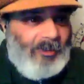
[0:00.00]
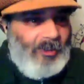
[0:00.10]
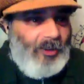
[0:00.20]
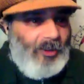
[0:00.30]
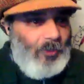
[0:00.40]

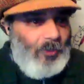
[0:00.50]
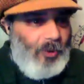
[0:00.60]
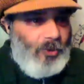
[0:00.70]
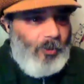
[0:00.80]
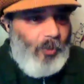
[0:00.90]
You know,
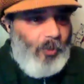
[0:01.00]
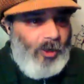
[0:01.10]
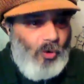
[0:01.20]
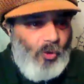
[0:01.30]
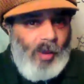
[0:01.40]
what was the point
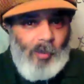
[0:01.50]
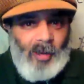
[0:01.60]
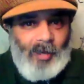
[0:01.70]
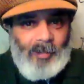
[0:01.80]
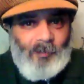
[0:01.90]
in all that
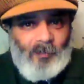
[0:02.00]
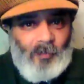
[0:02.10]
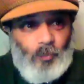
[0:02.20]
planning?